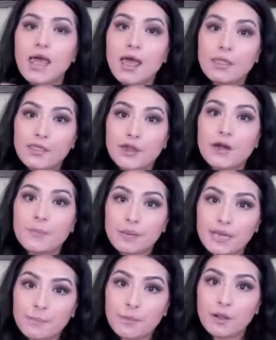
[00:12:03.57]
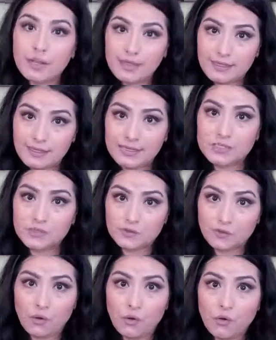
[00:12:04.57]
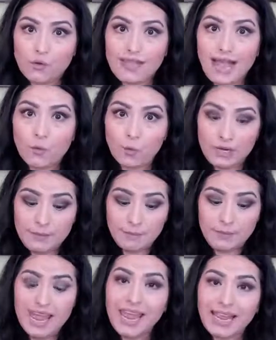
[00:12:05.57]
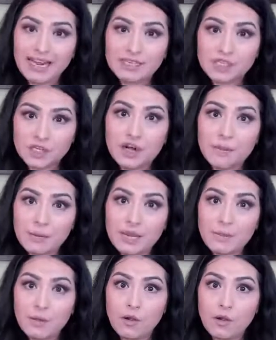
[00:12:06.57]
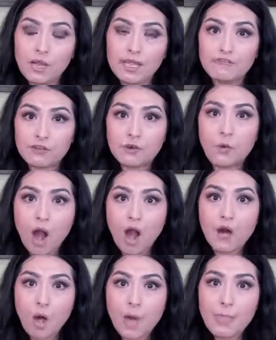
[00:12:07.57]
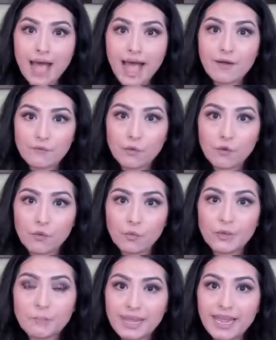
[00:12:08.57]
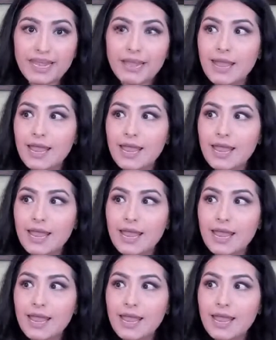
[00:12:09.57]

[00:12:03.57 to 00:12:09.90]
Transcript: There are people in this role that we pick. Certain people, if you are on that role, we pick.